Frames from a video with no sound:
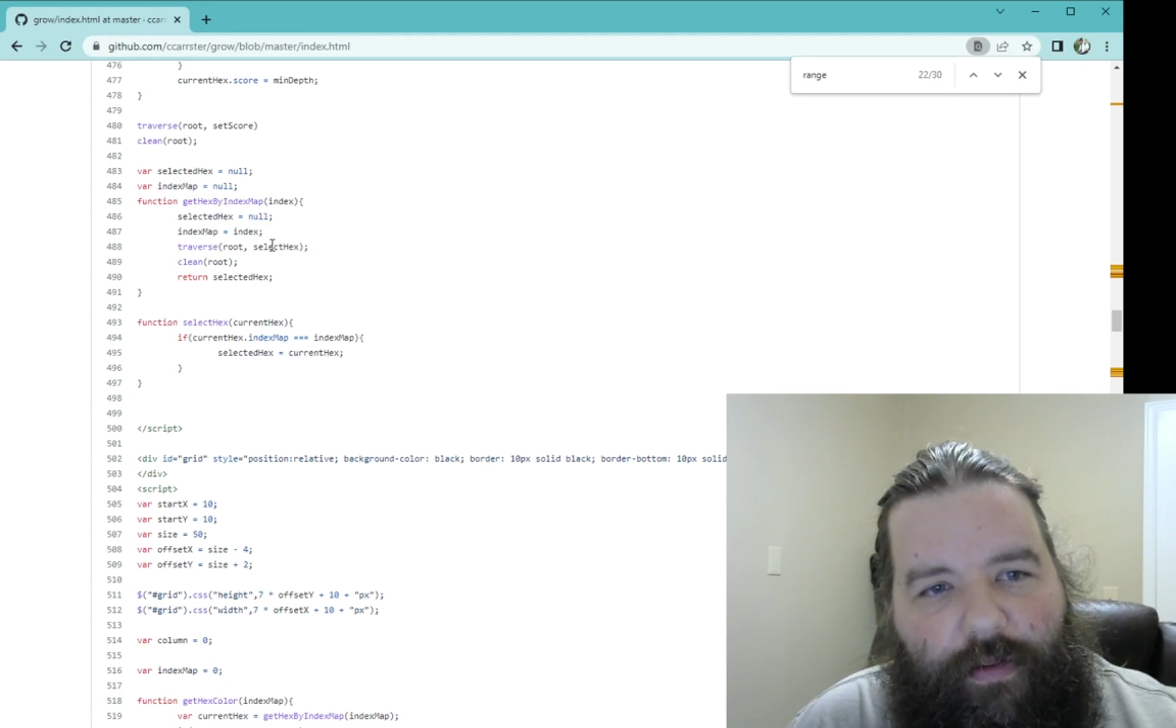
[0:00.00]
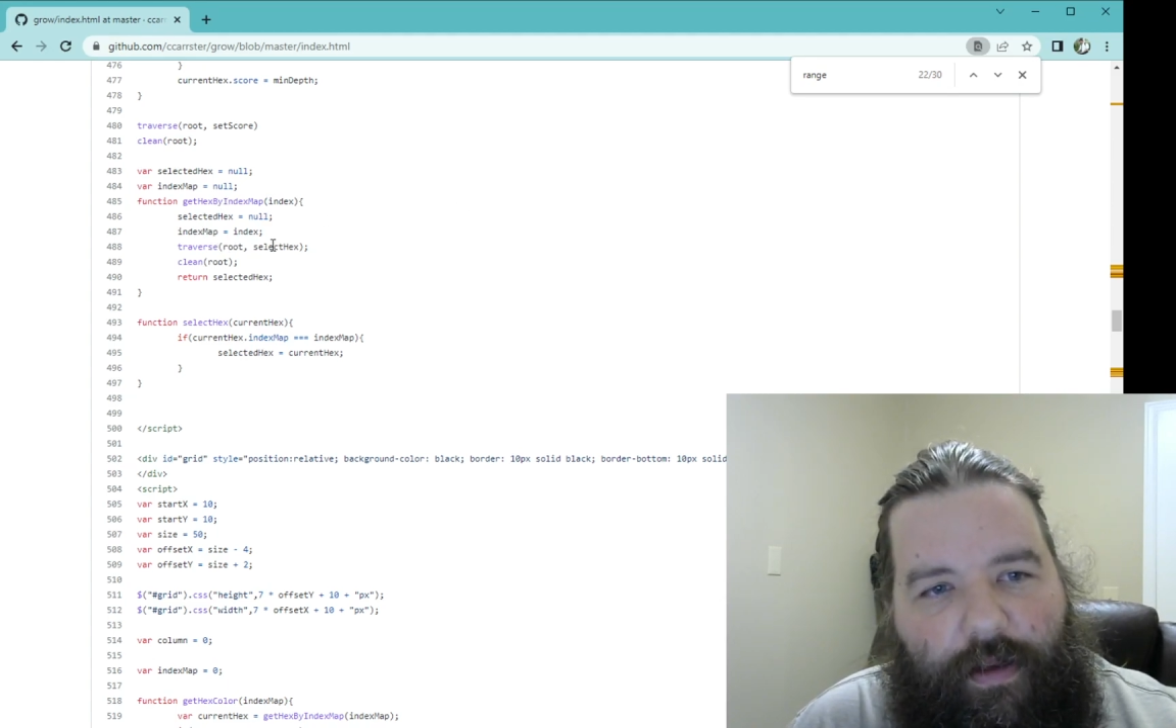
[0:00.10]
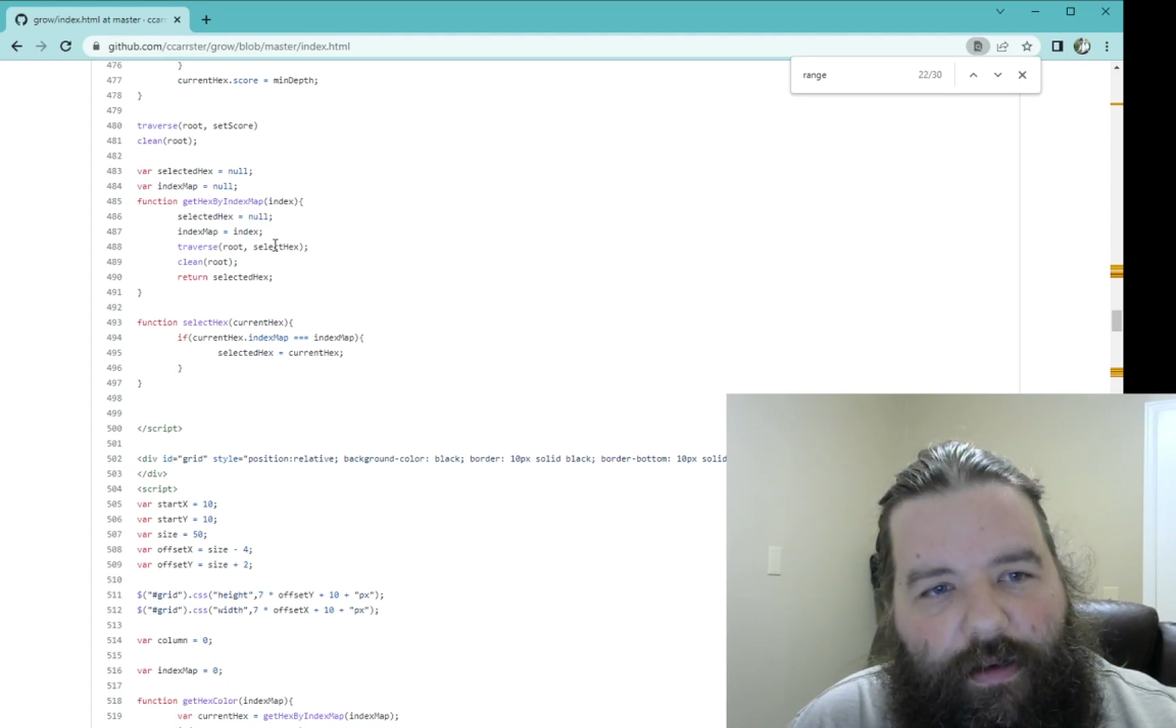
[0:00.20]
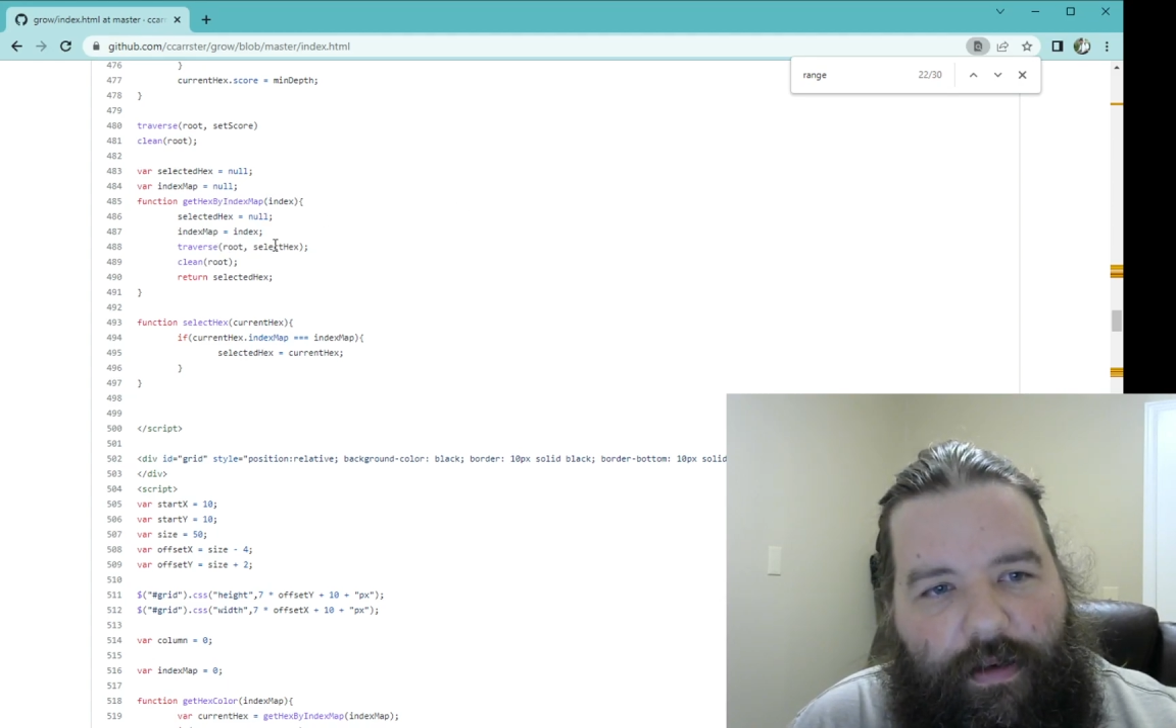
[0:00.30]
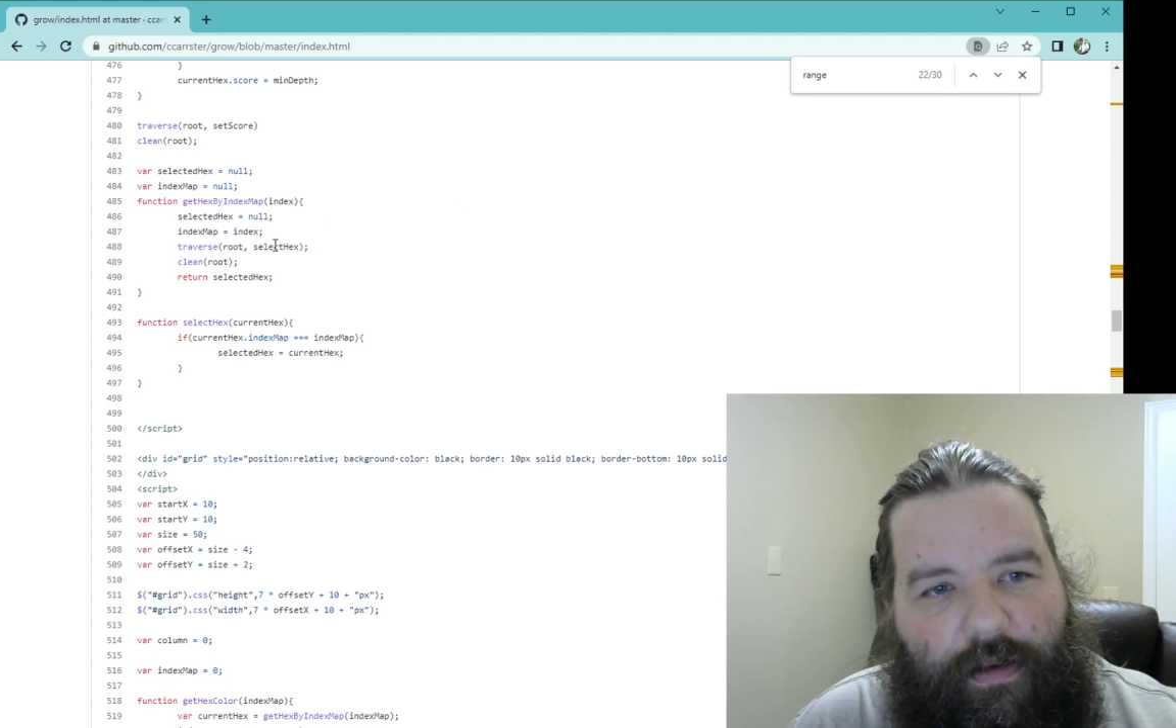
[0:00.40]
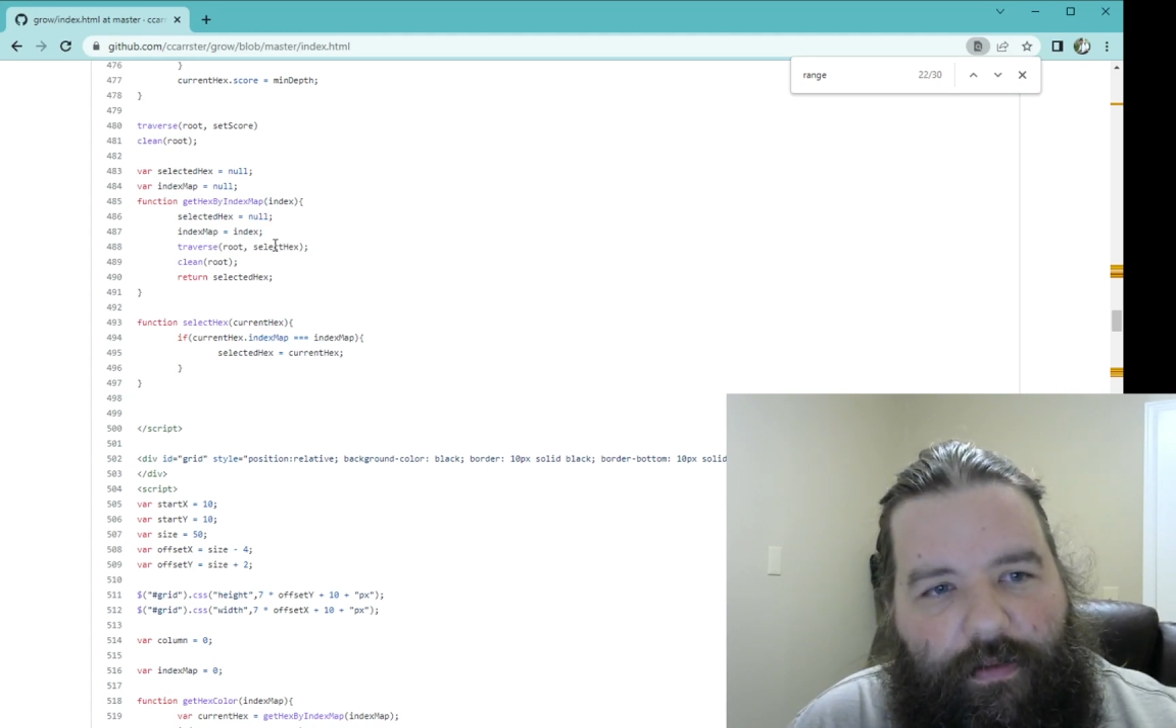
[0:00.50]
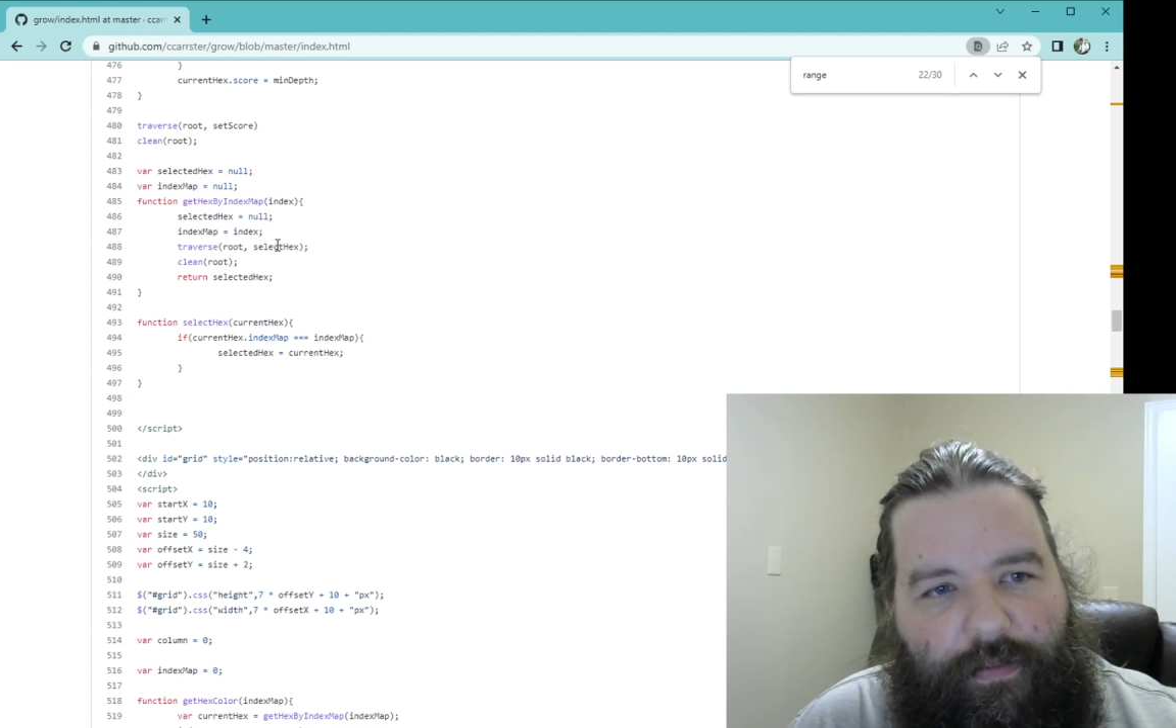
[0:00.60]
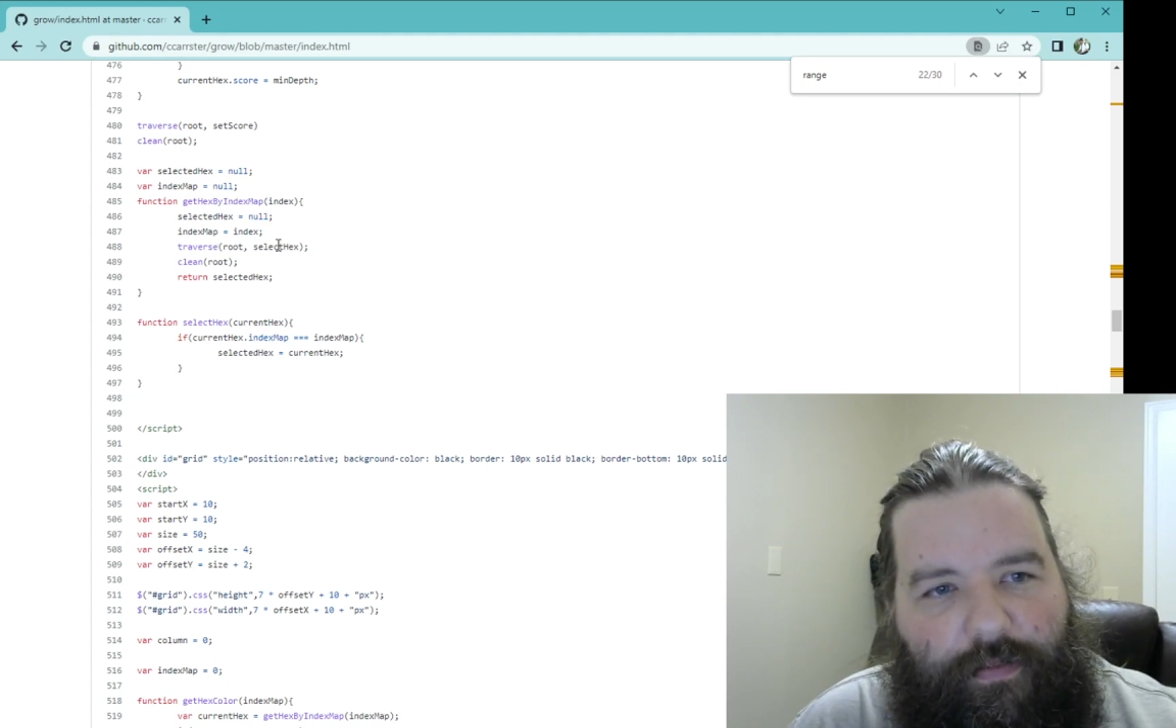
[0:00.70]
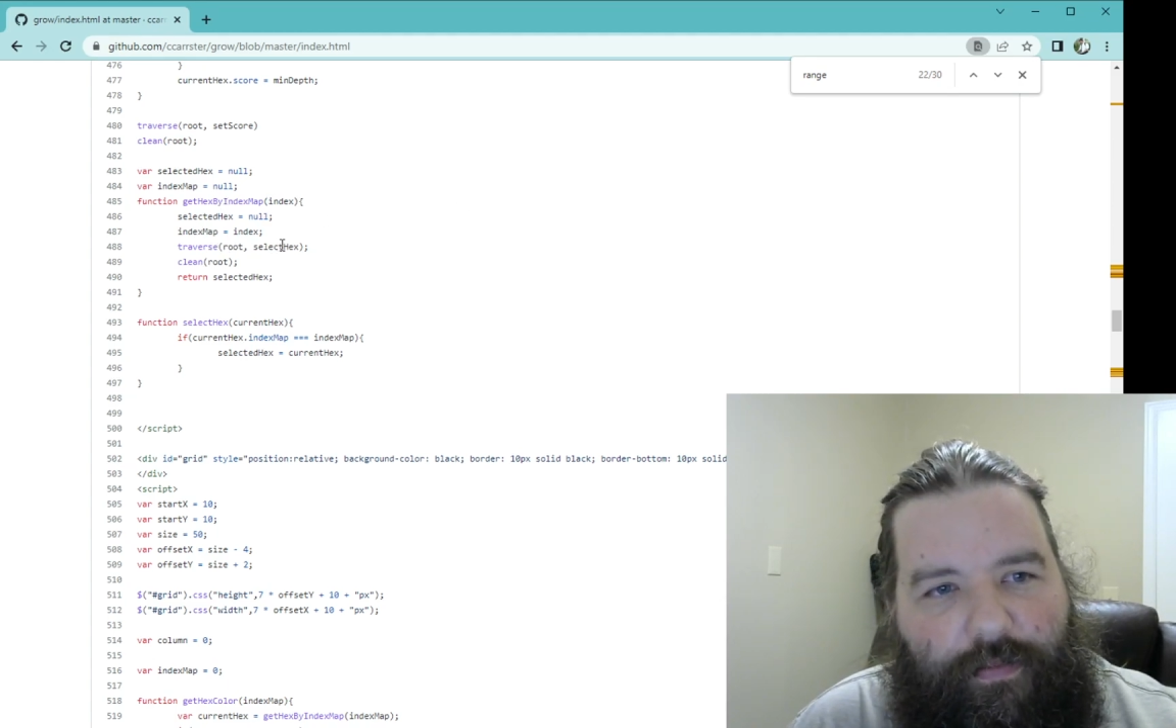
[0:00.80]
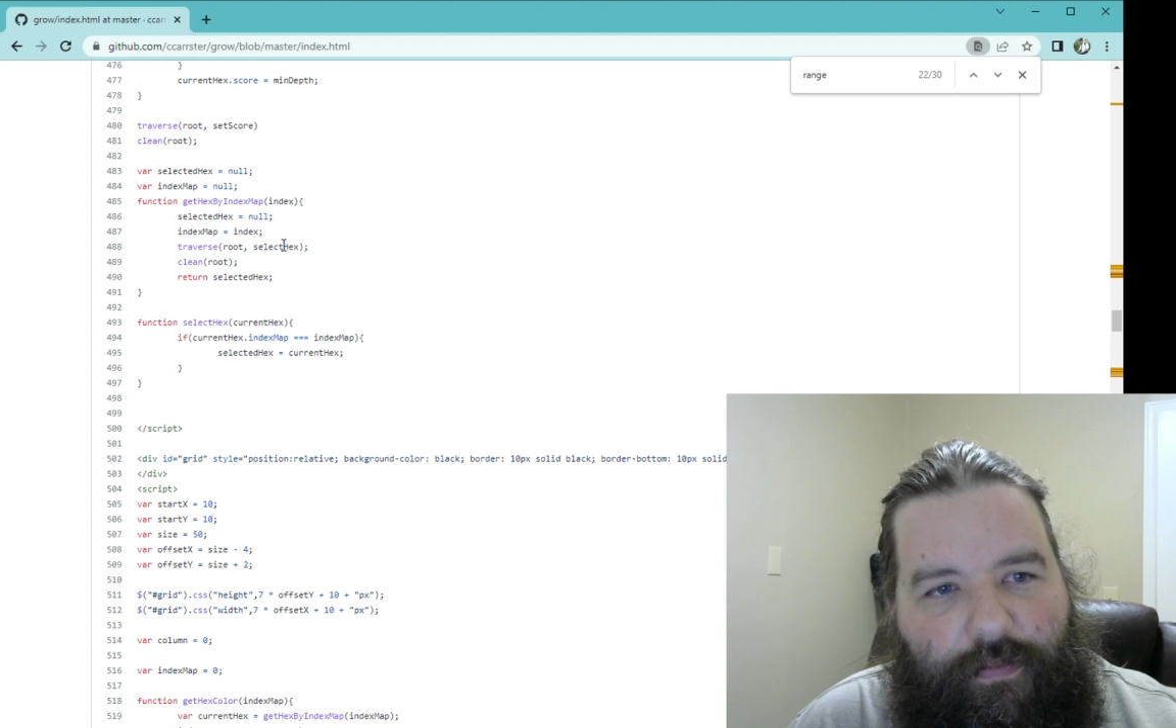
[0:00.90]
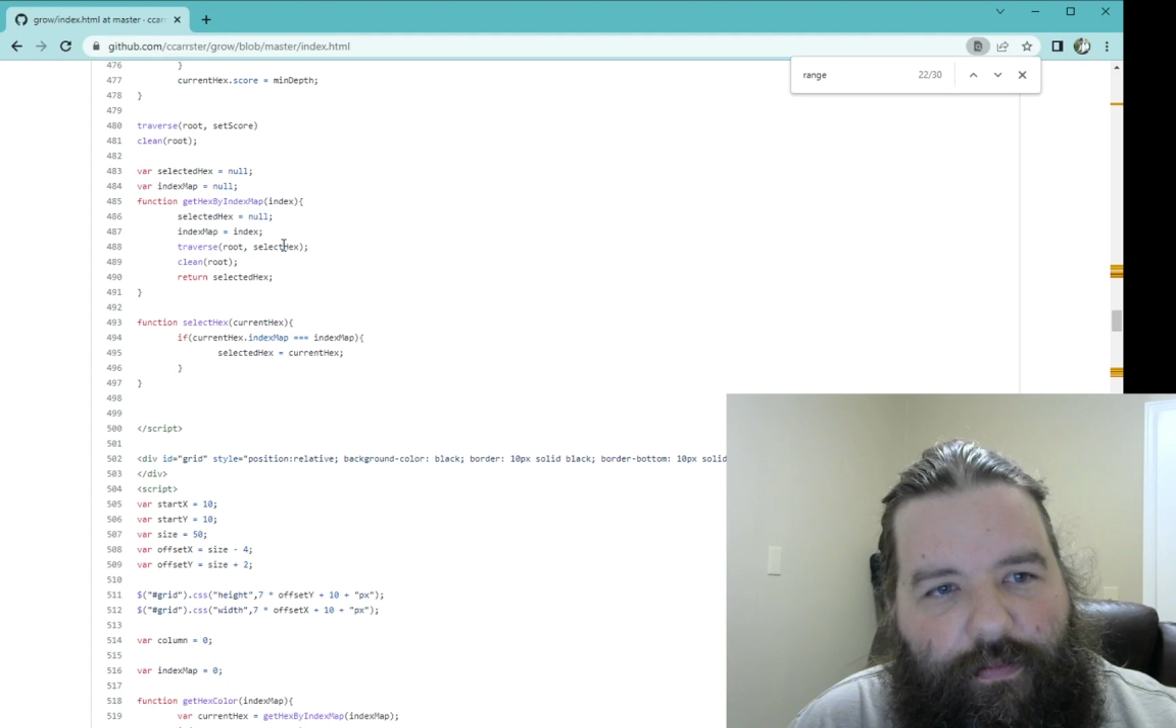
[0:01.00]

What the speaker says: and if